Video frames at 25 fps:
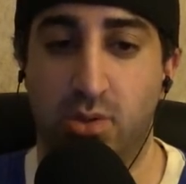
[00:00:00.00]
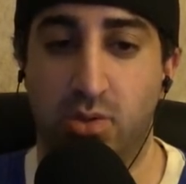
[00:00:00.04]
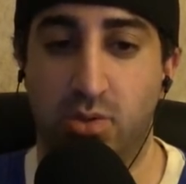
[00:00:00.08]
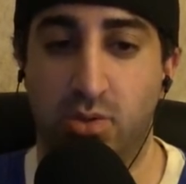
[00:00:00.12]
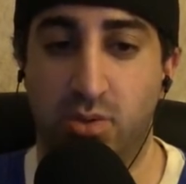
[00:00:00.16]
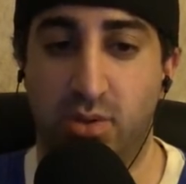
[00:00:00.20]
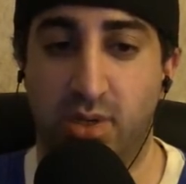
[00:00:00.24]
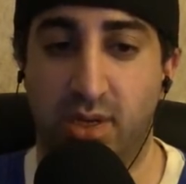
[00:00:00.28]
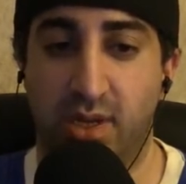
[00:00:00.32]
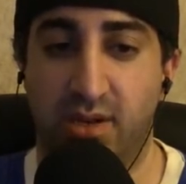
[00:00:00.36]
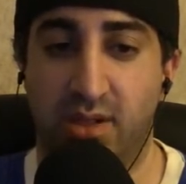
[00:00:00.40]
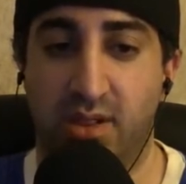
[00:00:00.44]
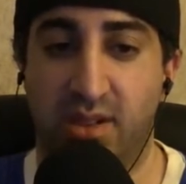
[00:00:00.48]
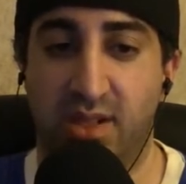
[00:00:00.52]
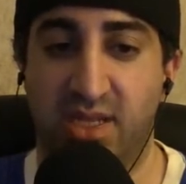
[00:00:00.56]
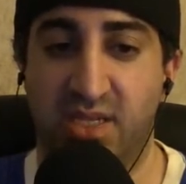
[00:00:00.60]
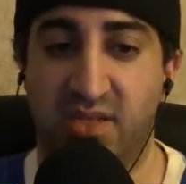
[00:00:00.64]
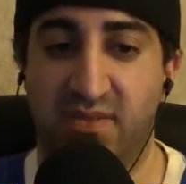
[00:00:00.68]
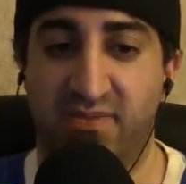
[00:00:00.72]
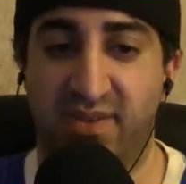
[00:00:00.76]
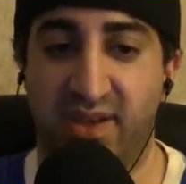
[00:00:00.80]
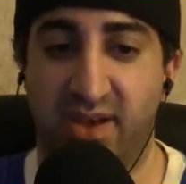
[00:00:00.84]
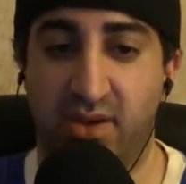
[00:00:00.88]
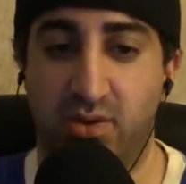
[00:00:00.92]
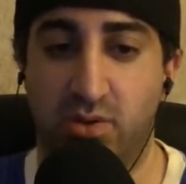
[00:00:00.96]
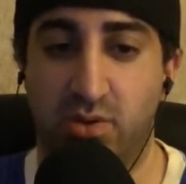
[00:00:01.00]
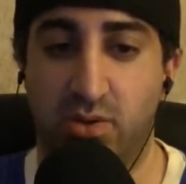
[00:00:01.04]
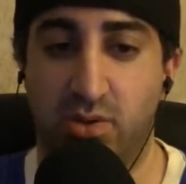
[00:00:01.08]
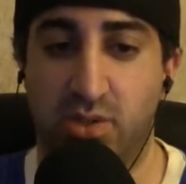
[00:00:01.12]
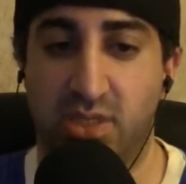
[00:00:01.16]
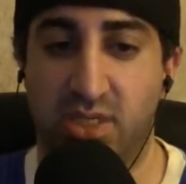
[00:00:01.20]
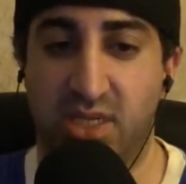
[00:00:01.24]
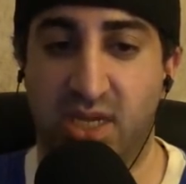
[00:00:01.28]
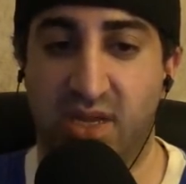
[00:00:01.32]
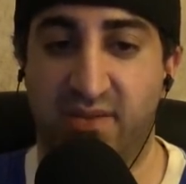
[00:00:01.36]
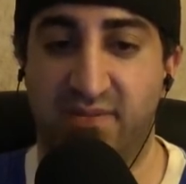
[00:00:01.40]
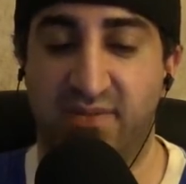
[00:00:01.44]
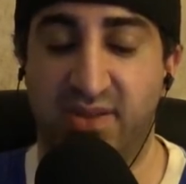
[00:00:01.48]
who nonetheless found
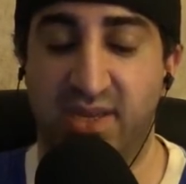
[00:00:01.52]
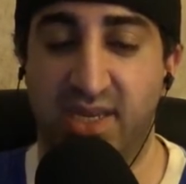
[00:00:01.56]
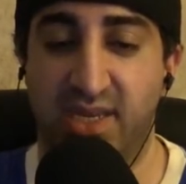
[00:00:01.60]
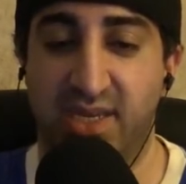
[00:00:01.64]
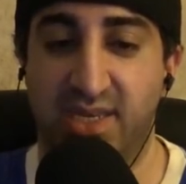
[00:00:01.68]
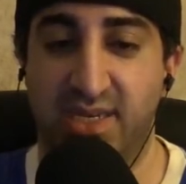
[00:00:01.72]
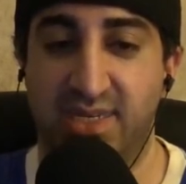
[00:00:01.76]
herself